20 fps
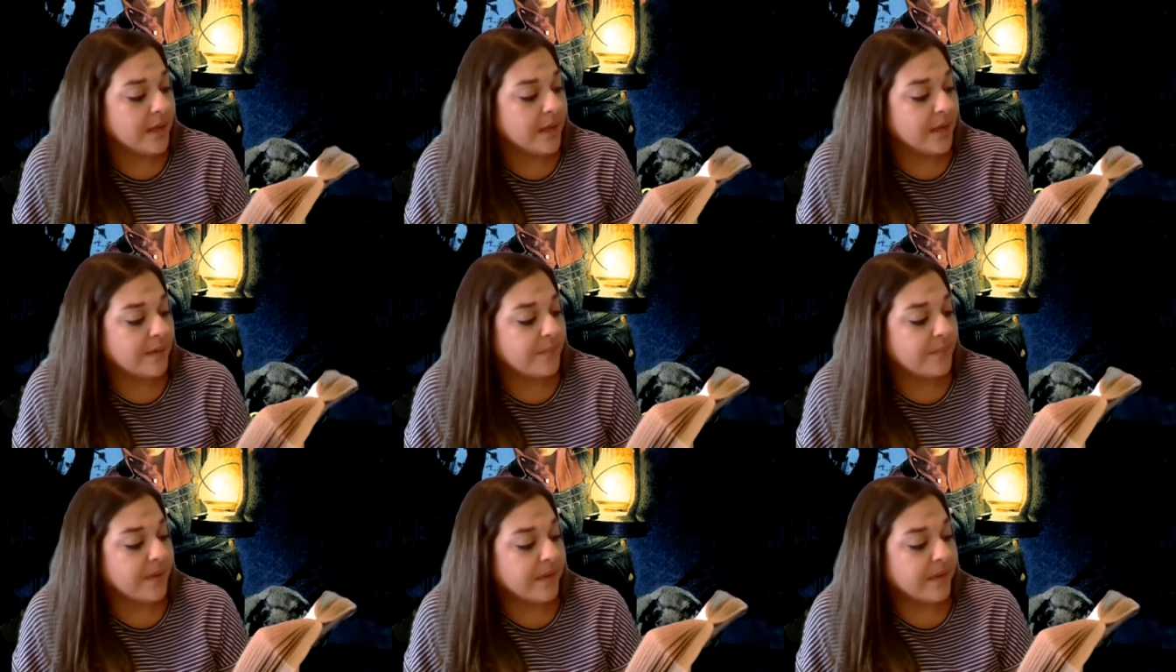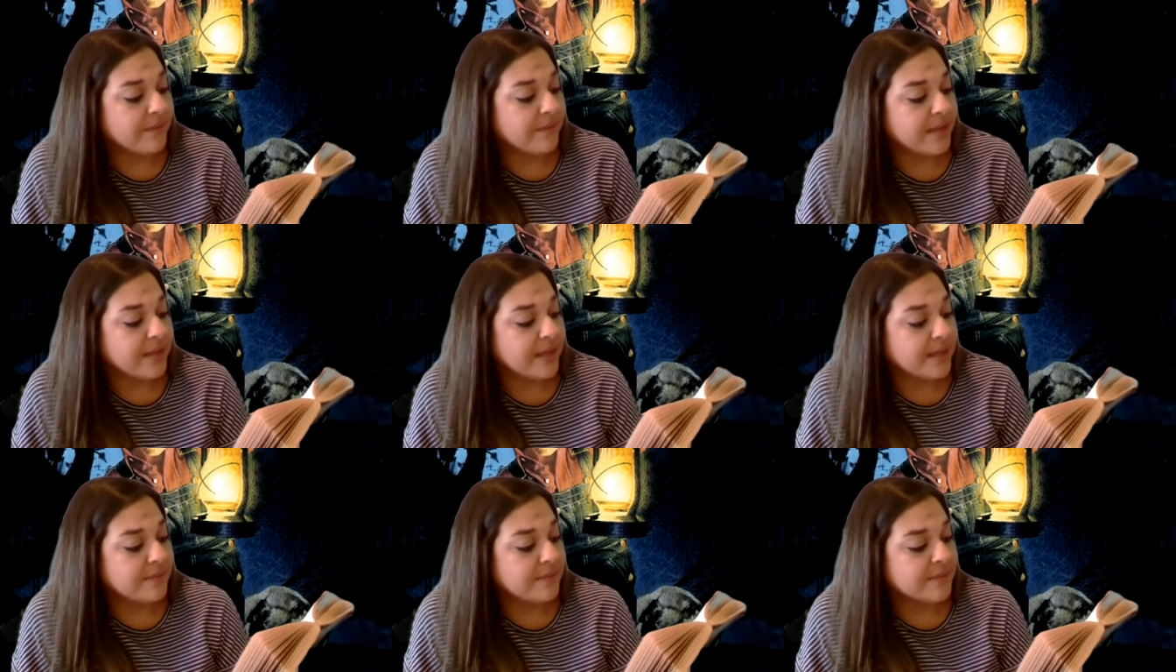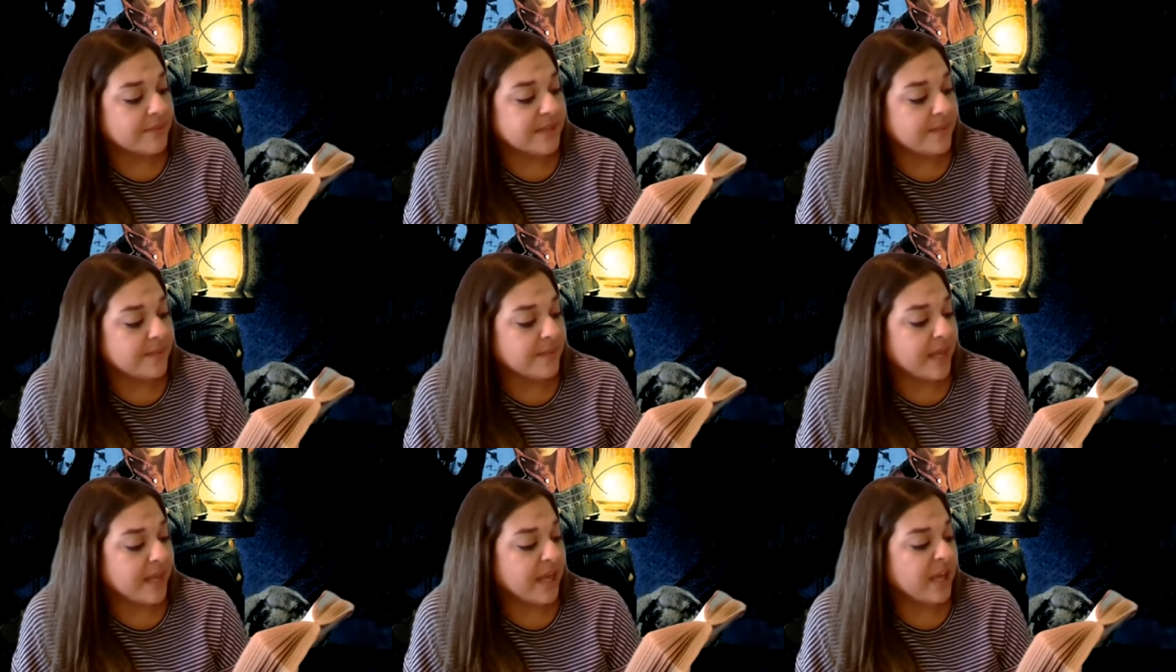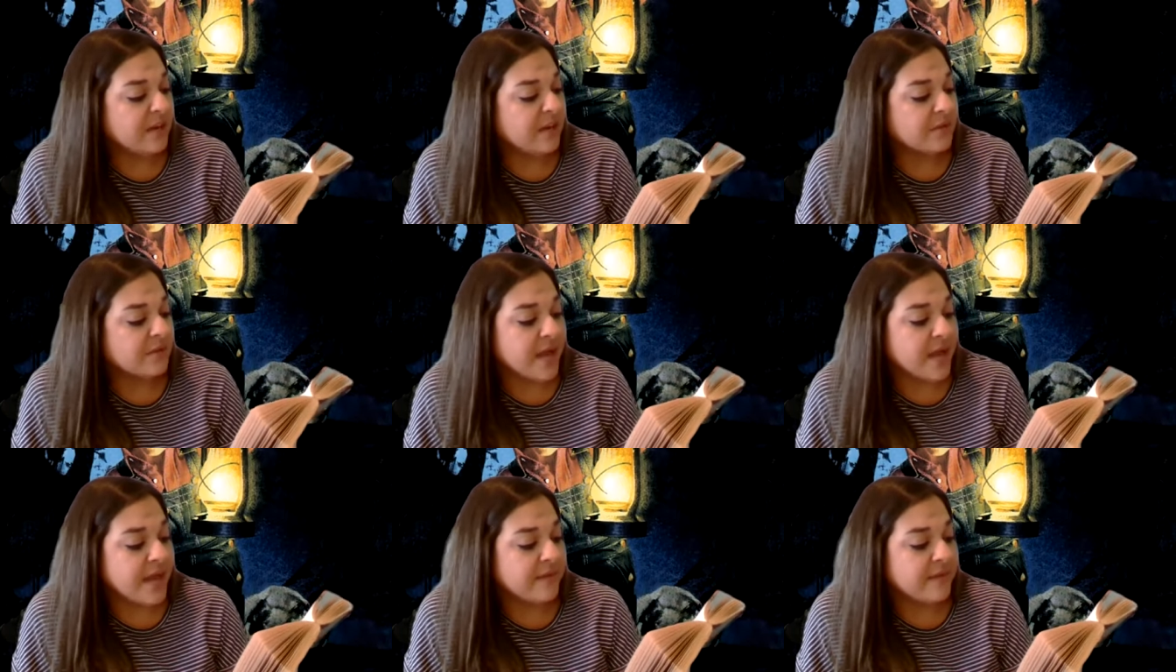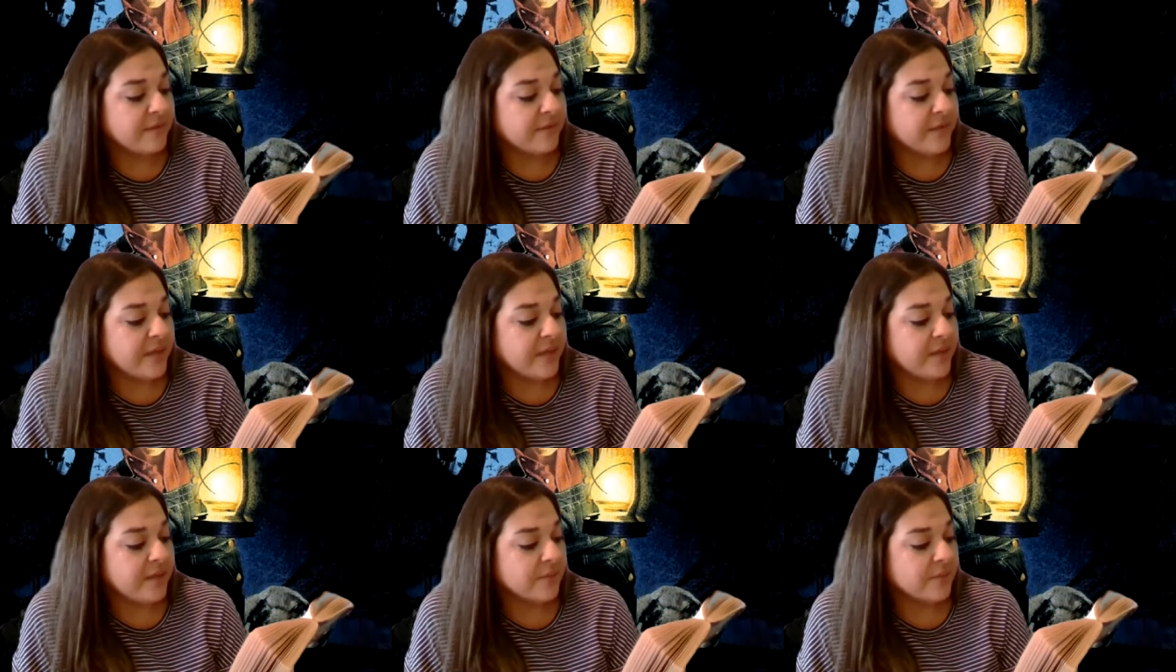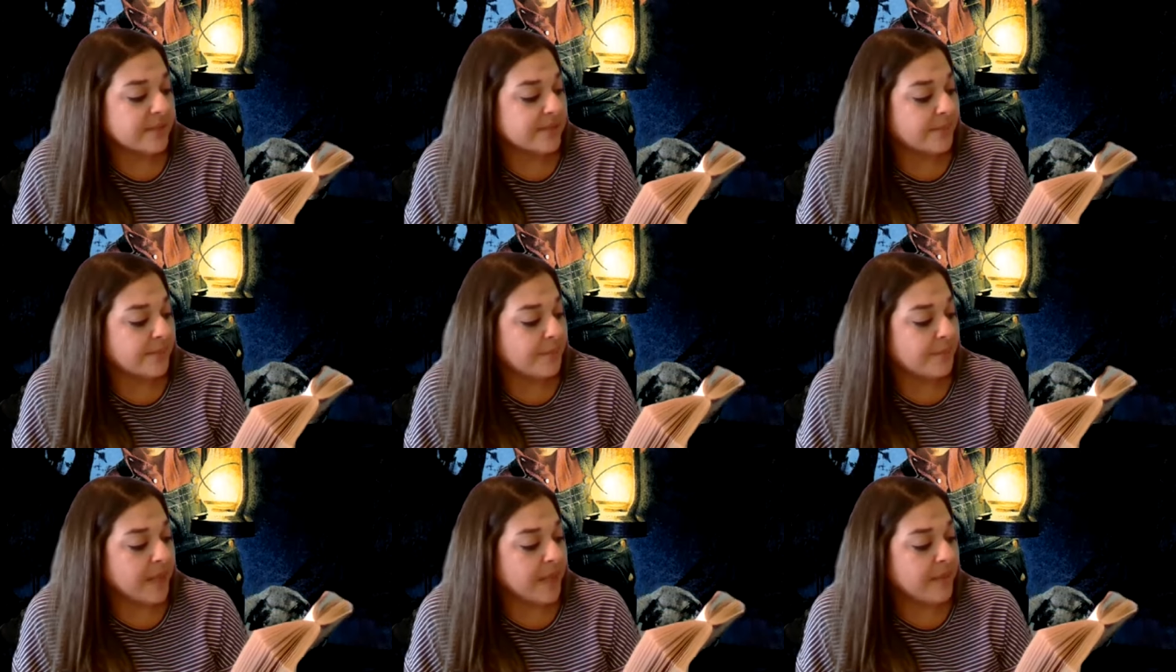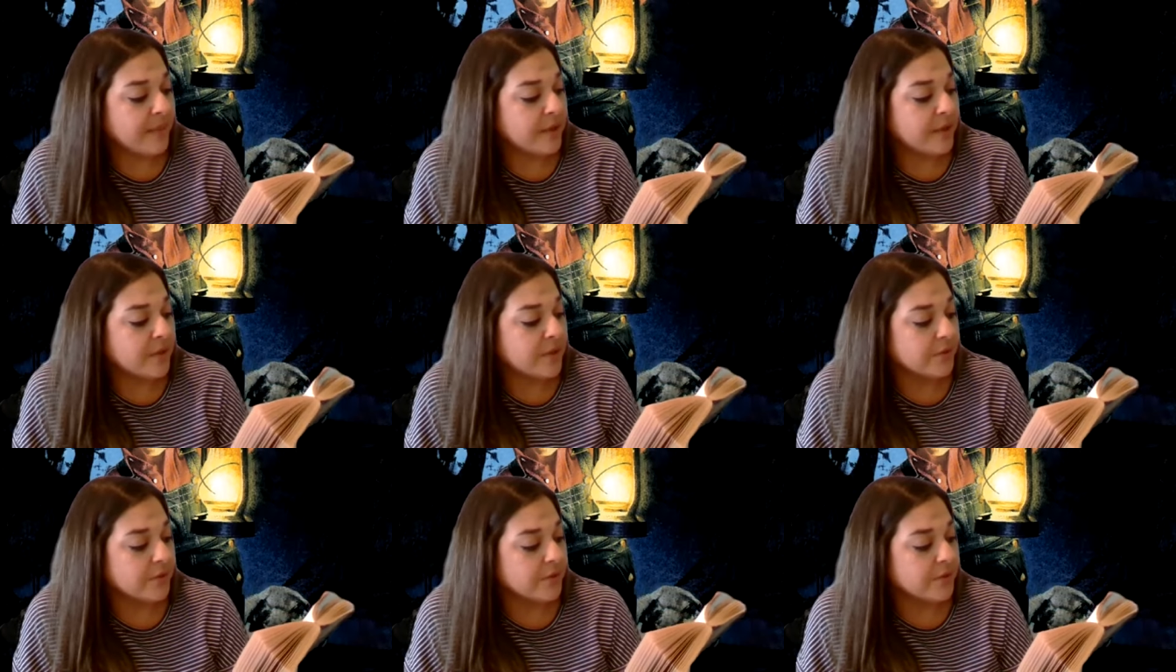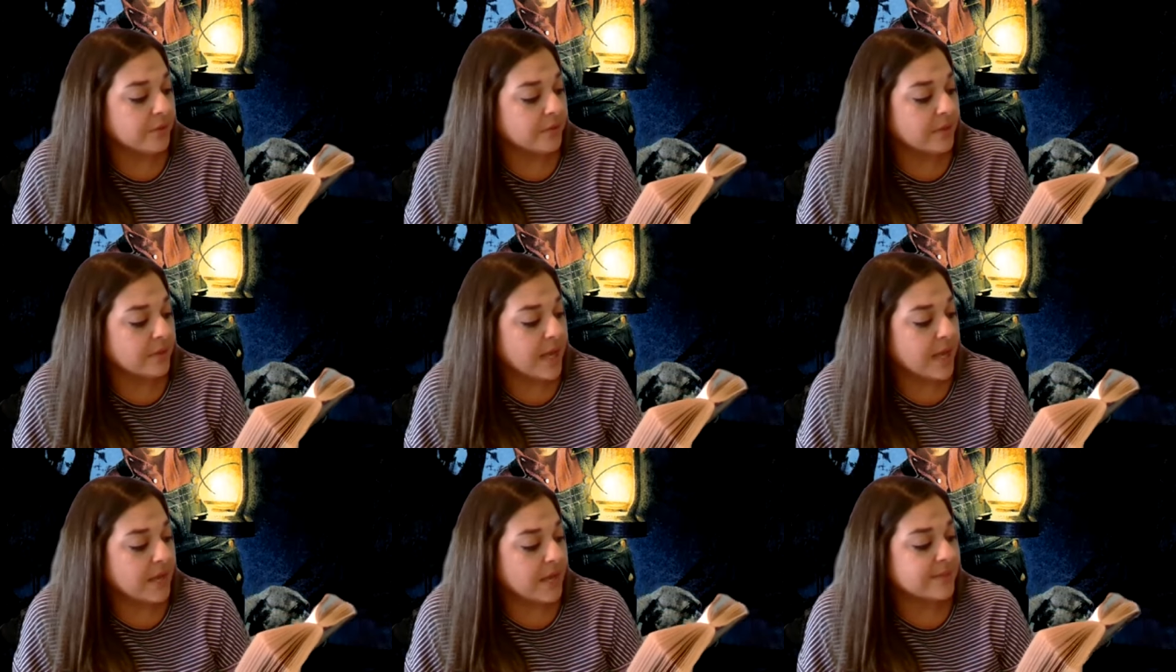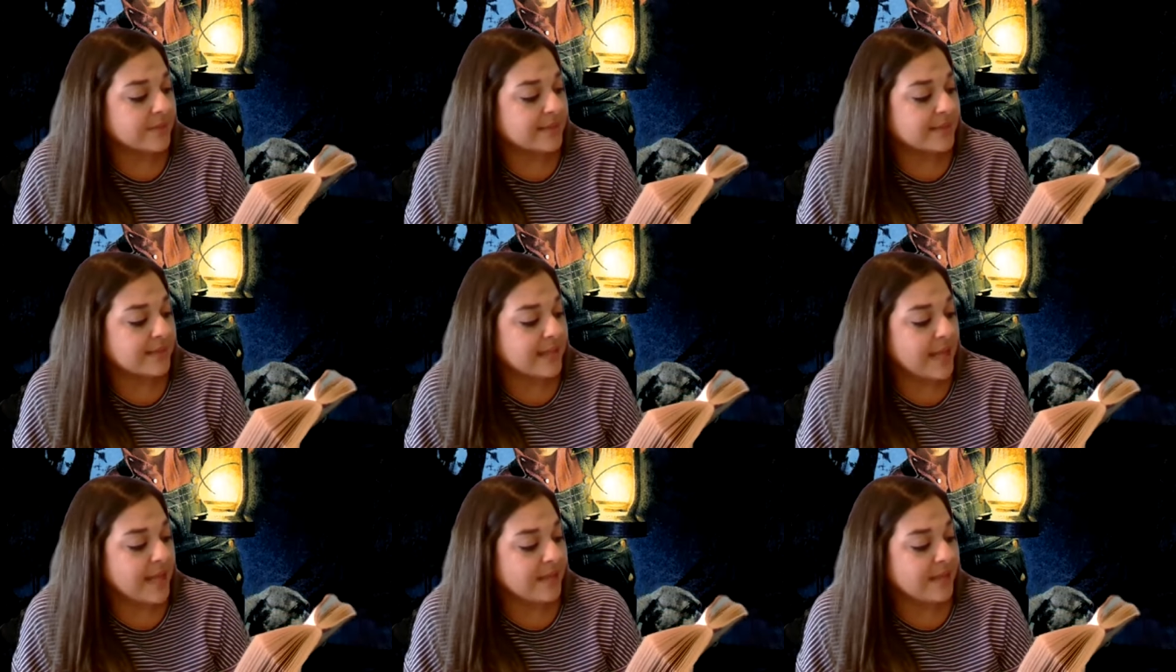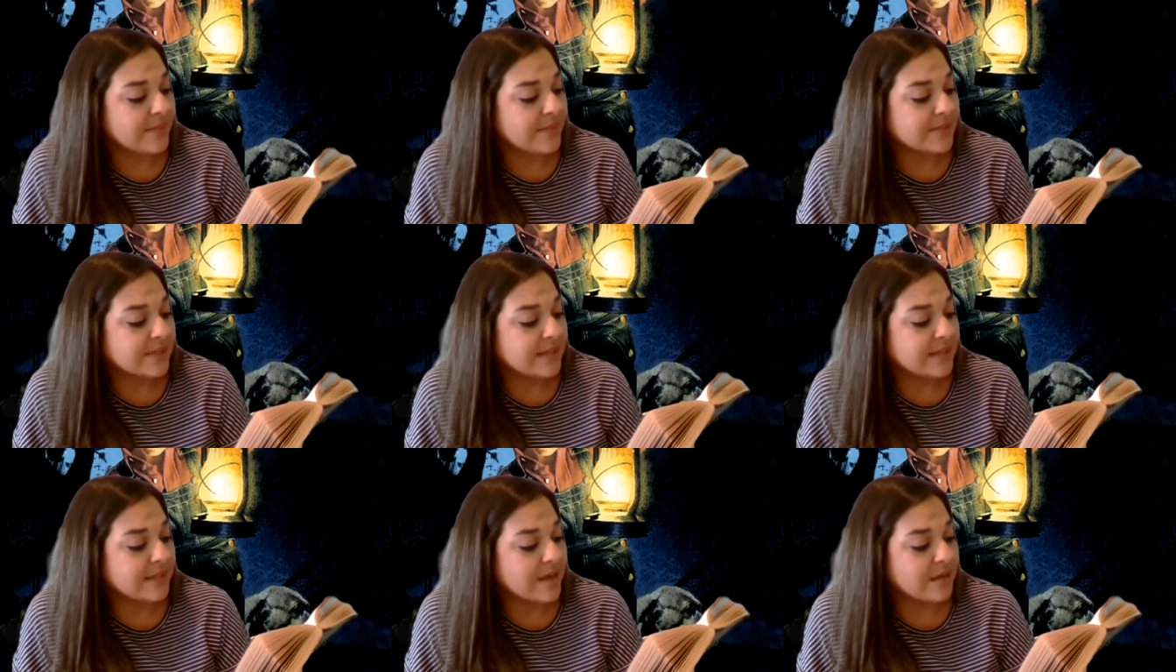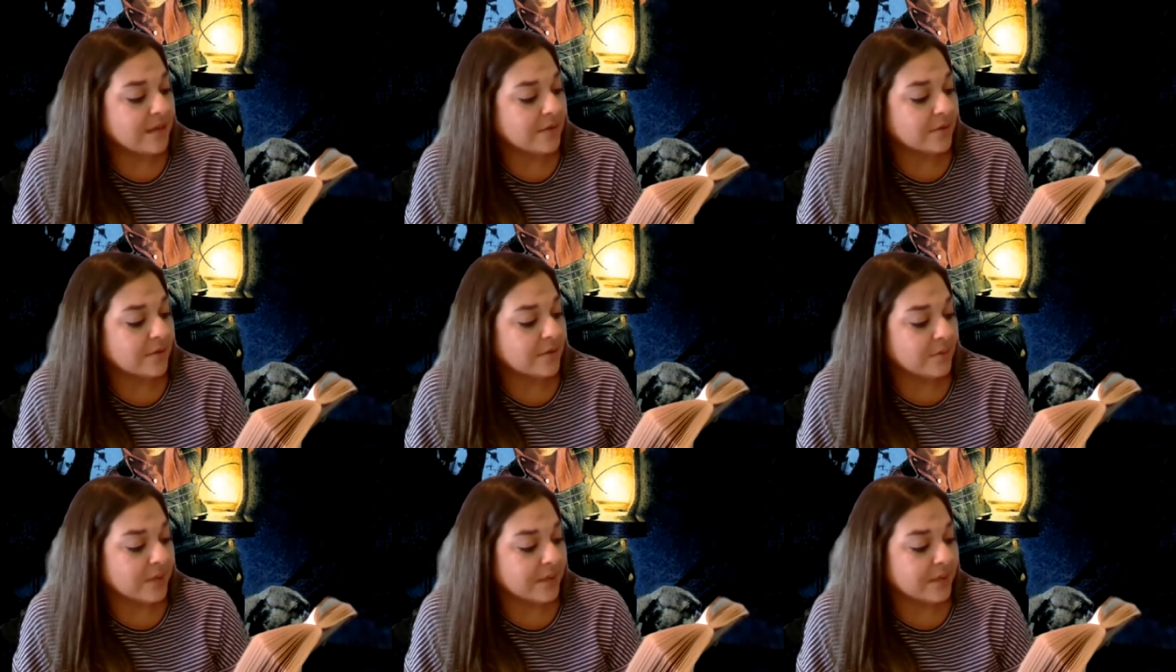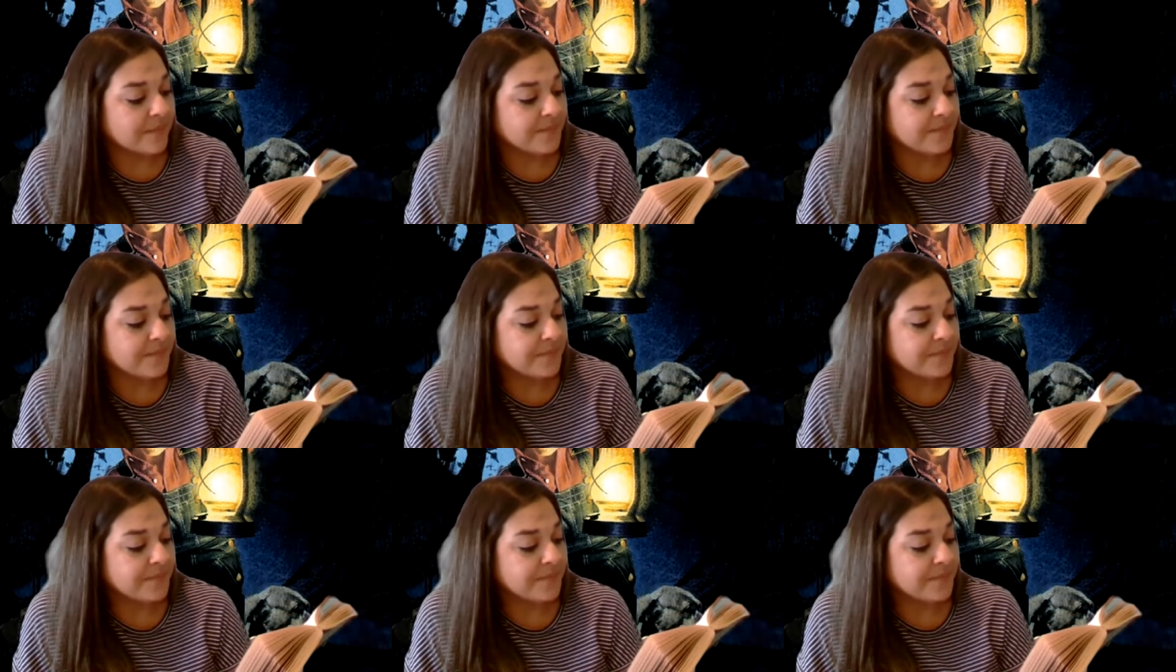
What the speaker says: Above him, some 8 or 9 feet, was a baby coon. I was glad it was a younger one,